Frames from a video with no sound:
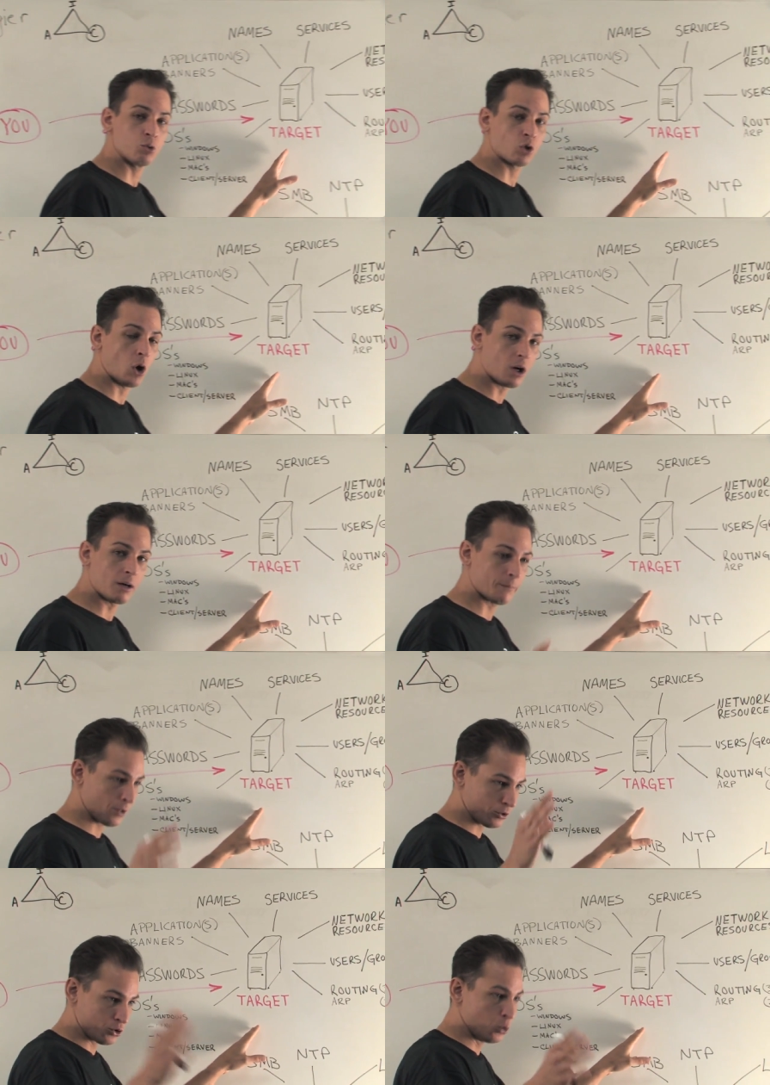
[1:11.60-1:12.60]
talk
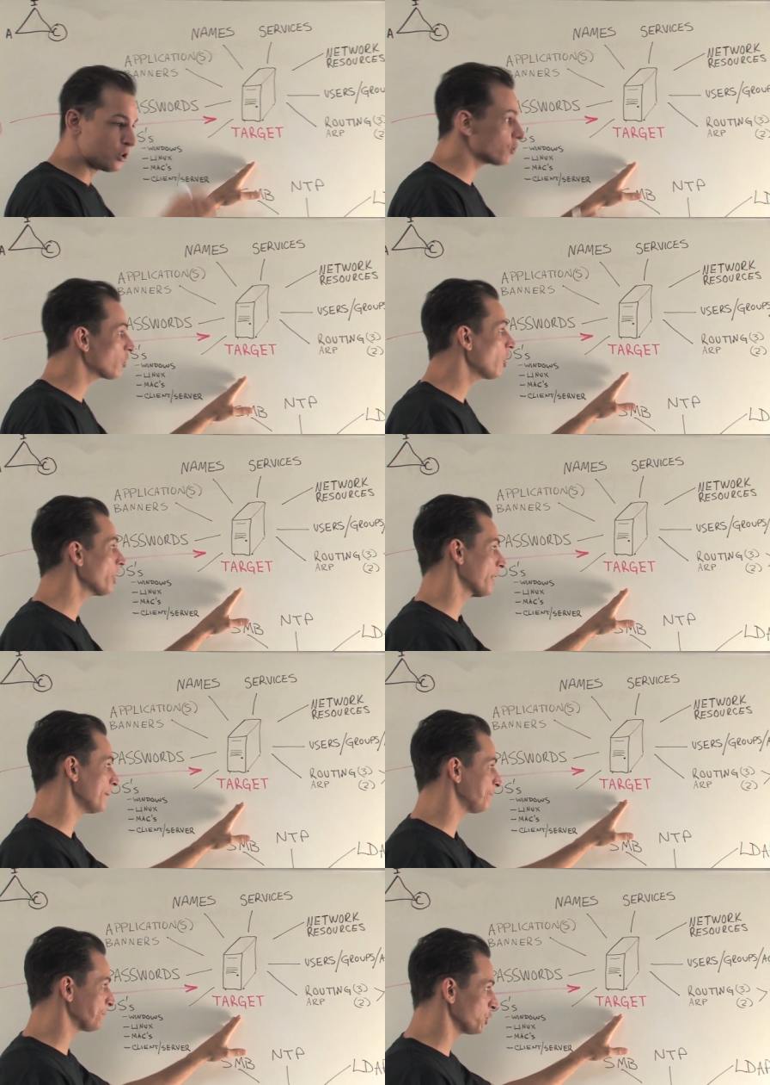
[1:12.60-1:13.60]
to this
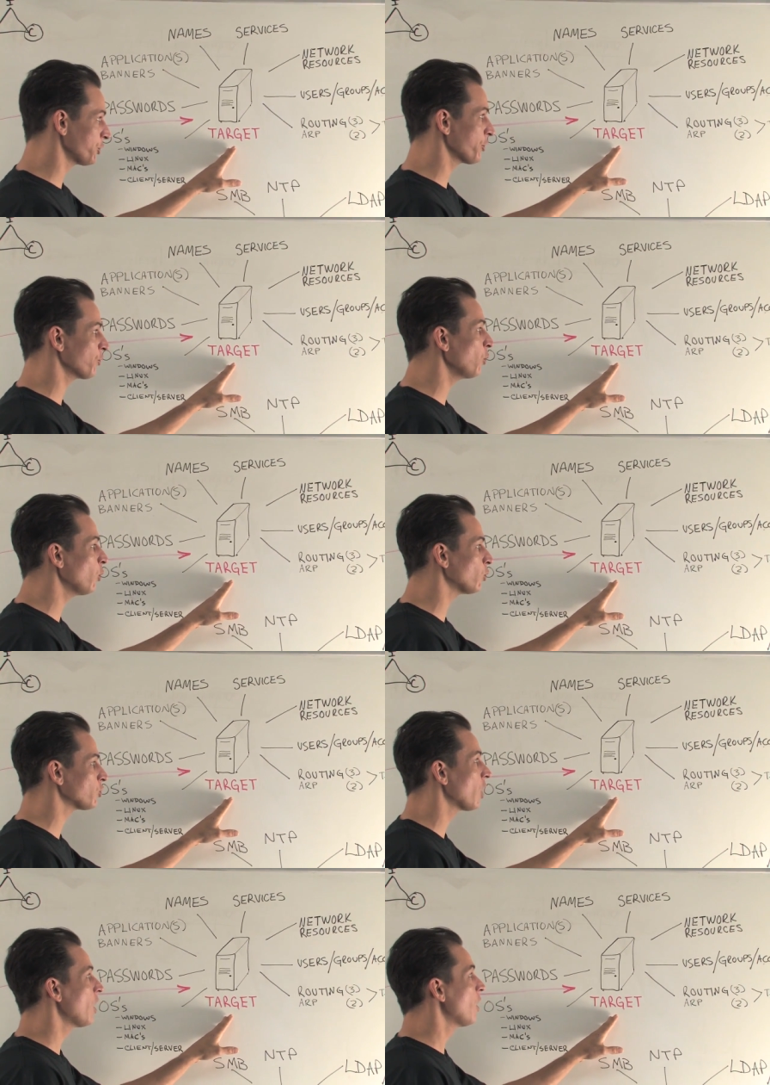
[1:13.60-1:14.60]
target using your tools,
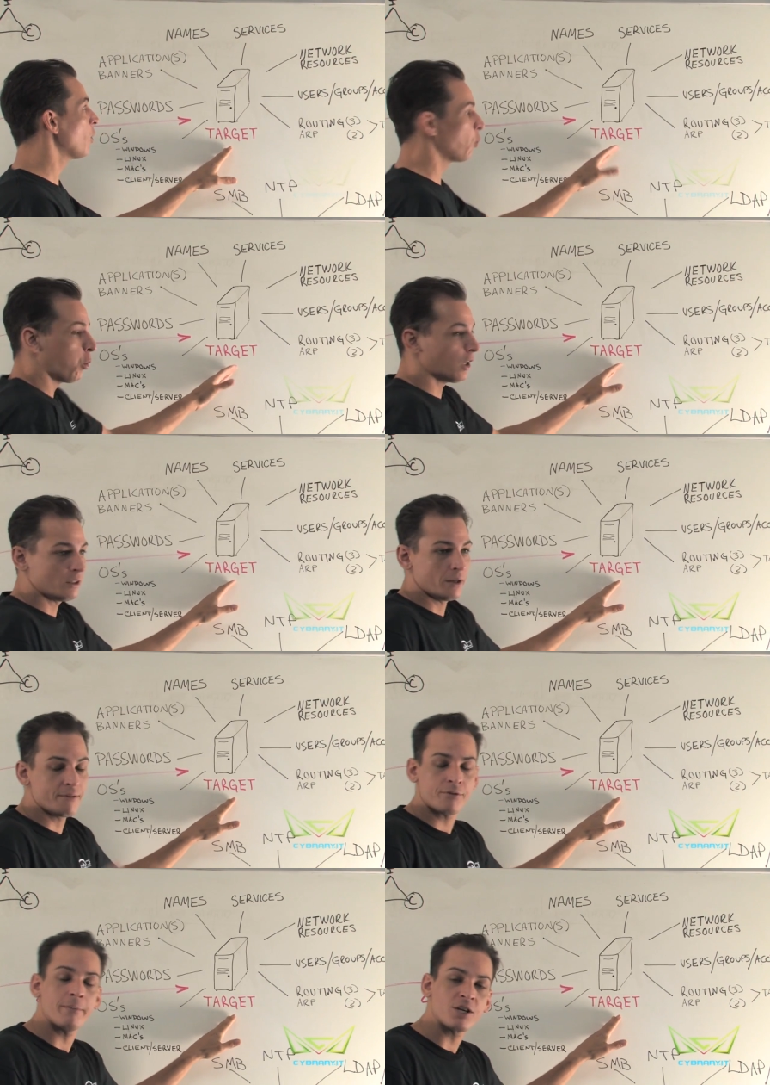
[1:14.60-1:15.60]
what
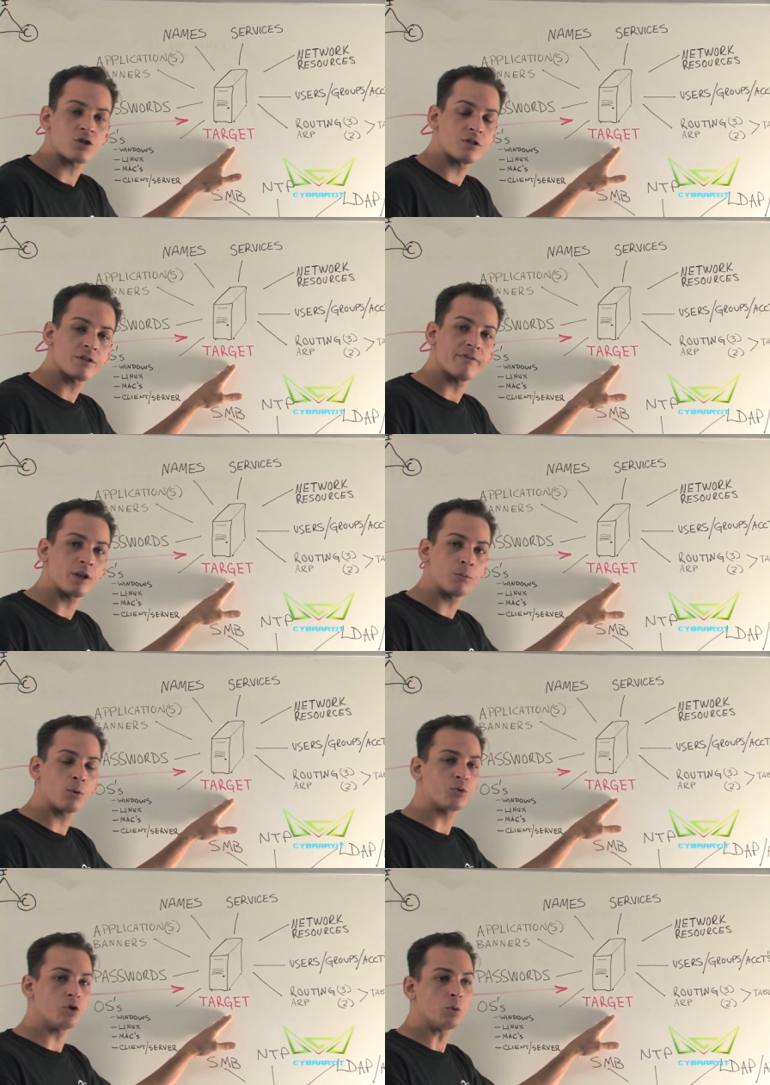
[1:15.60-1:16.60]
information is
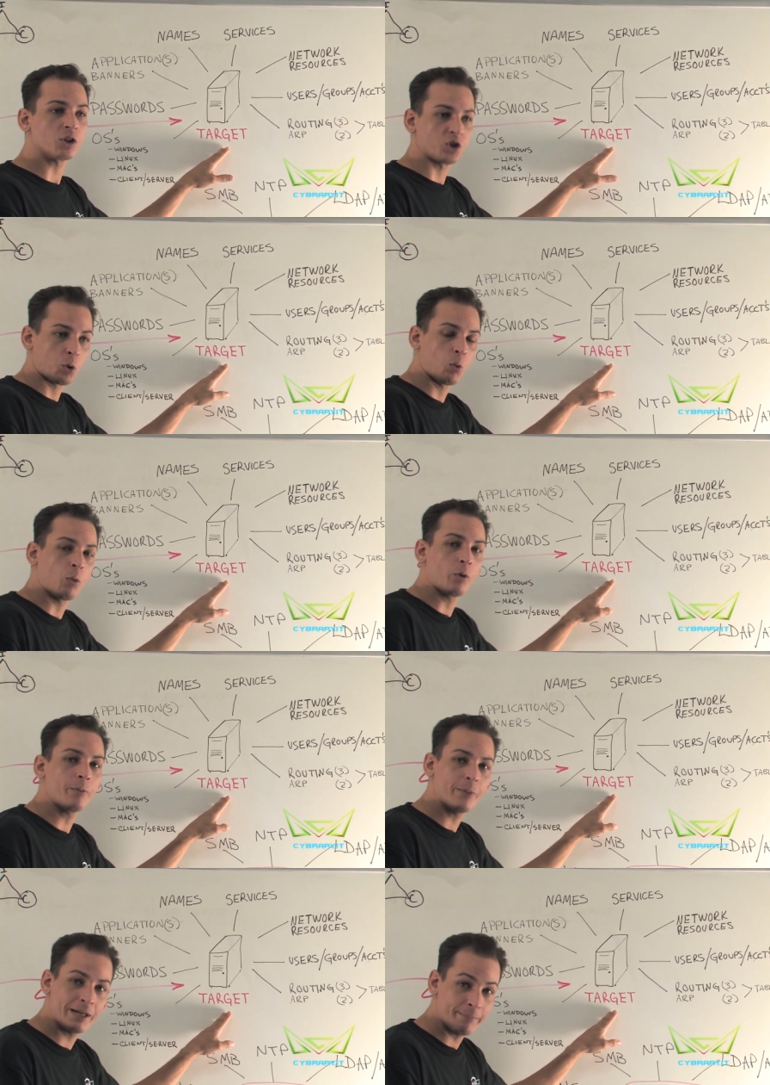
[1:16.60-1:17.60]
available to us, or what
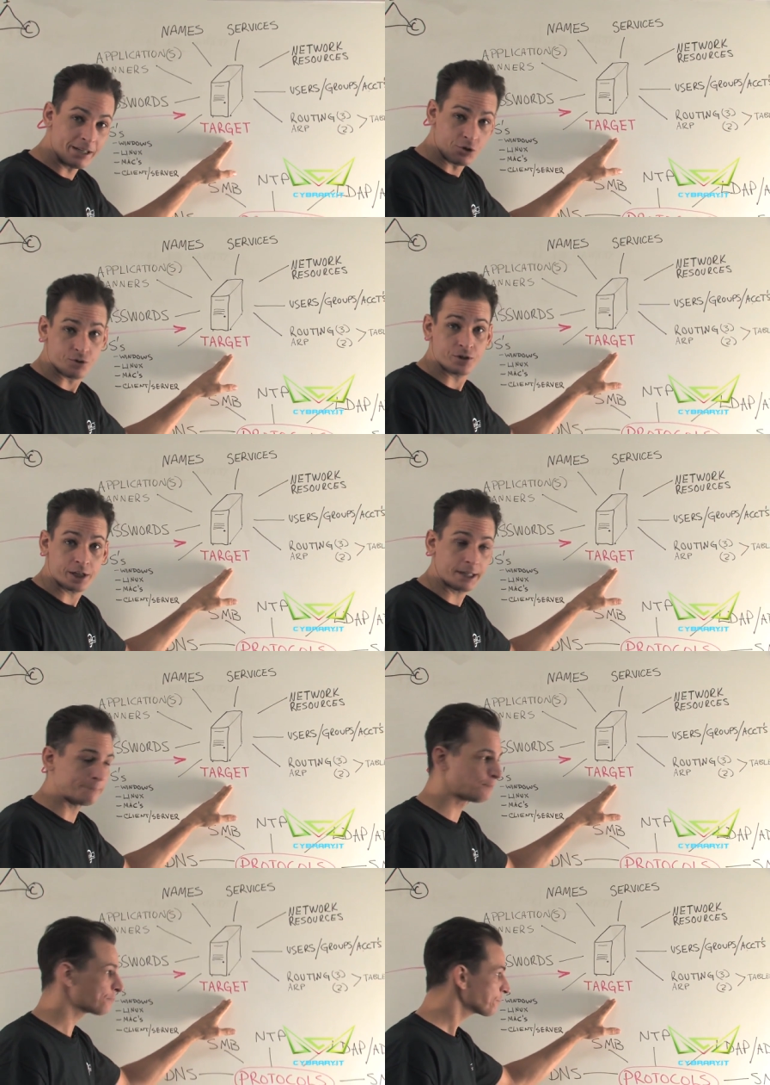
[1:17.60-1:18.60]
would we be interested in?
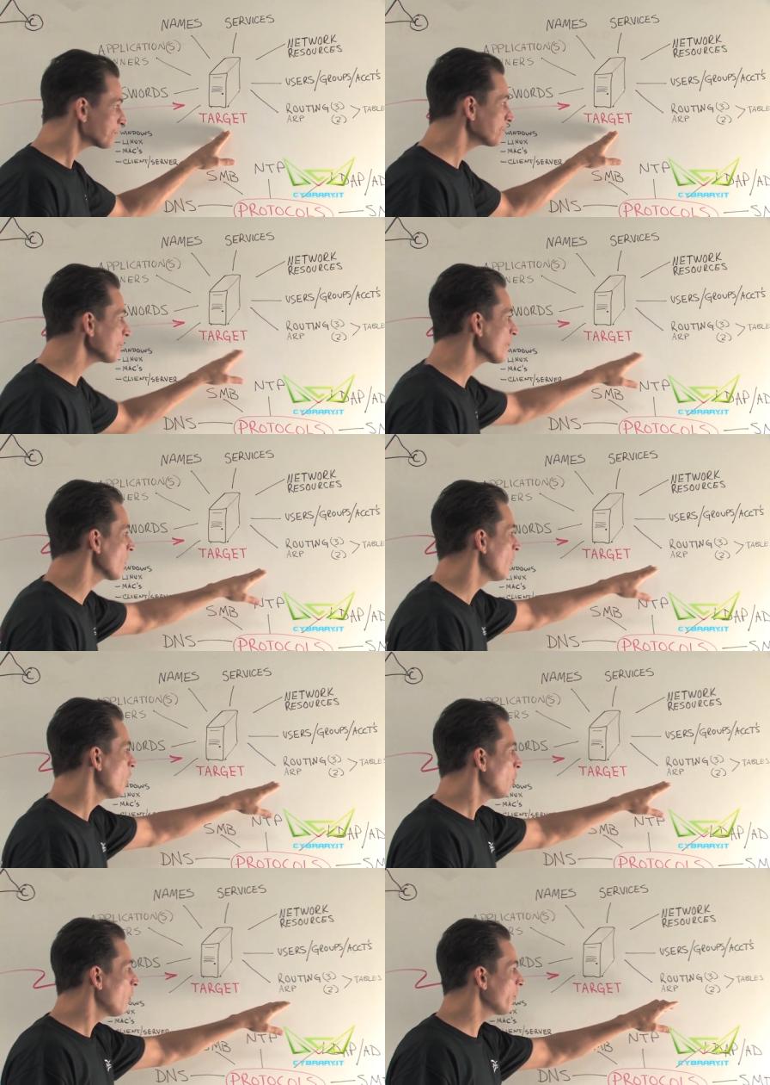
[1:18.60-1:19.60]

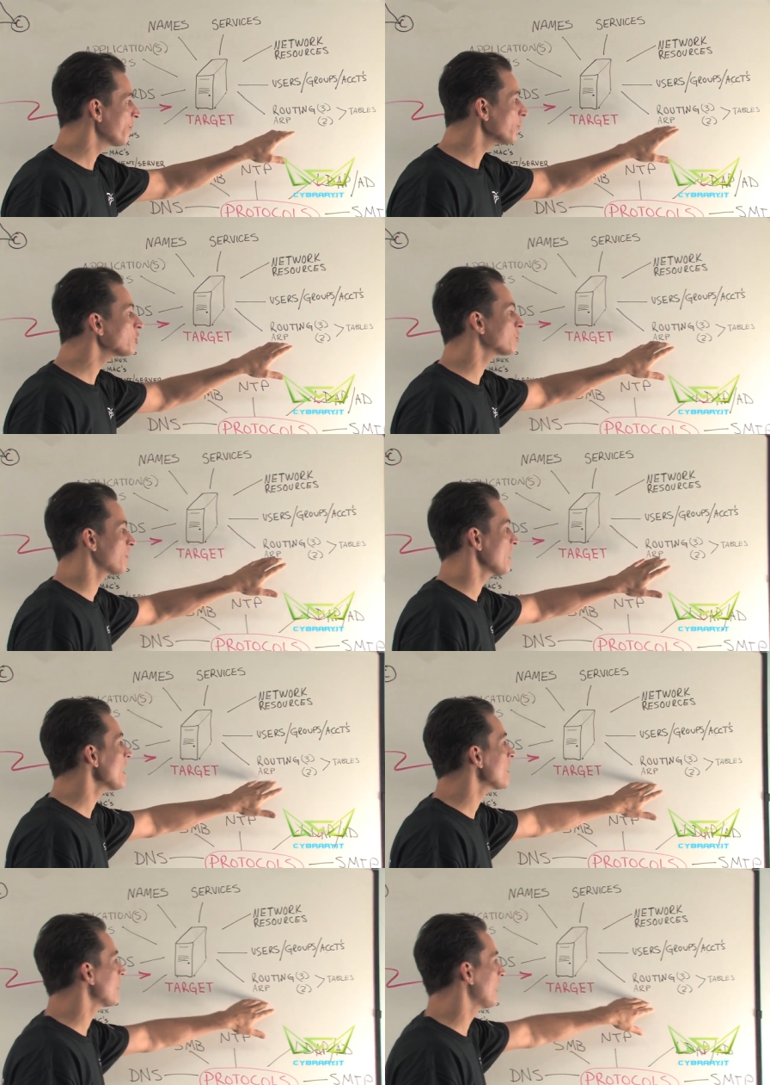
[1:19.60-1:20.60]
Well, the first
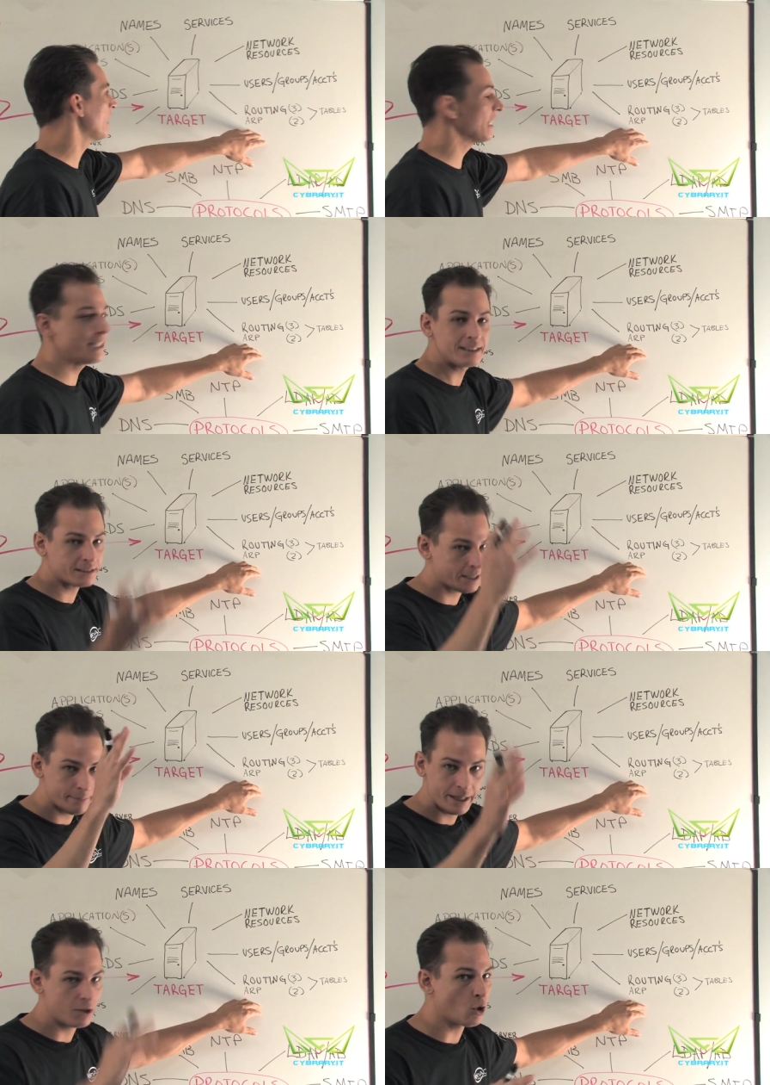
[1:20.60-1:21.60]
thing, and this can
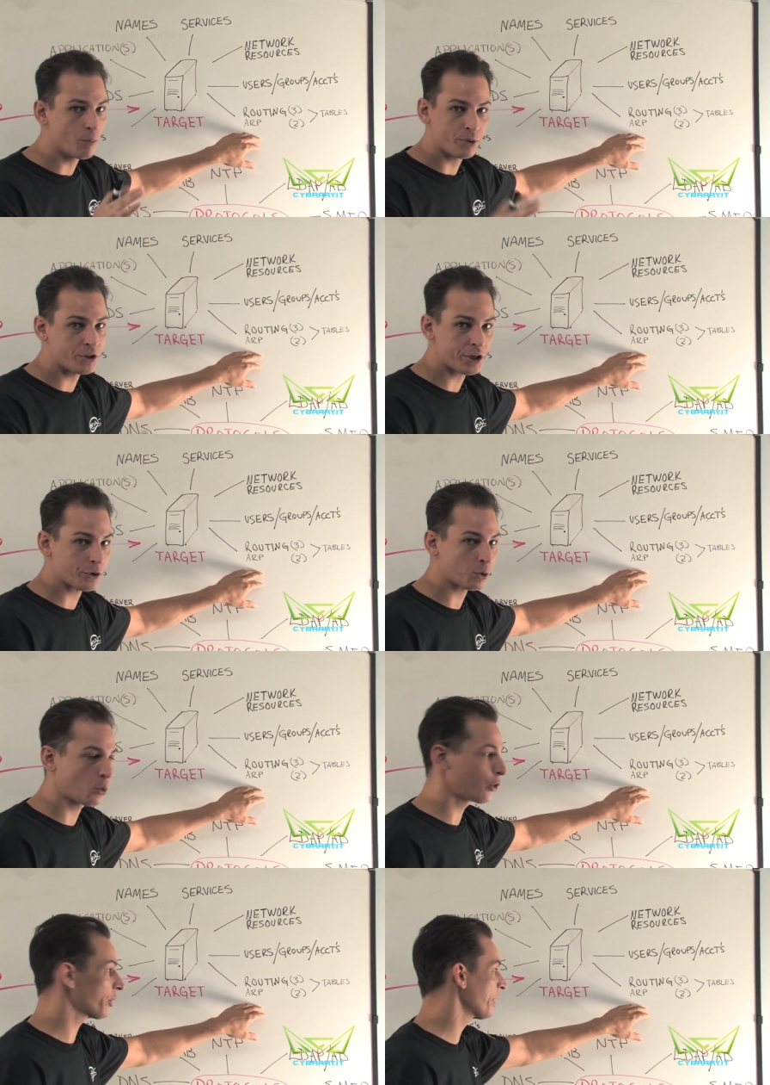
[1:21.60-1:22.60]
be in no particular
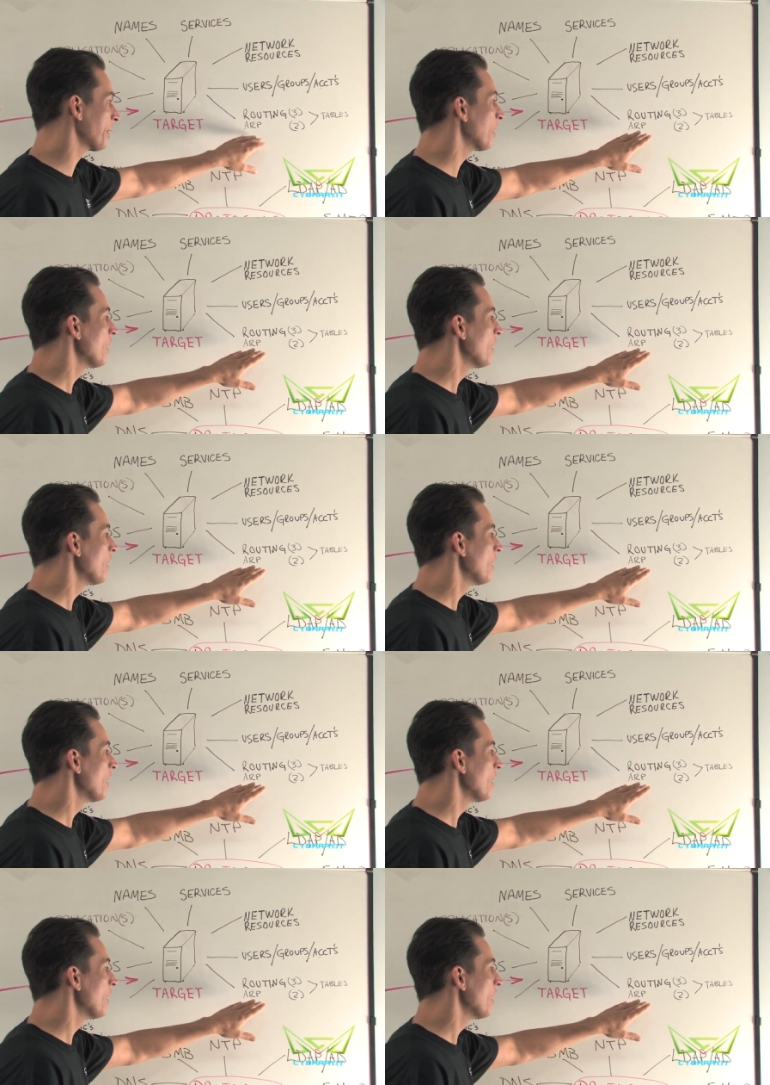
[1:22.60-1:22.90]
order here,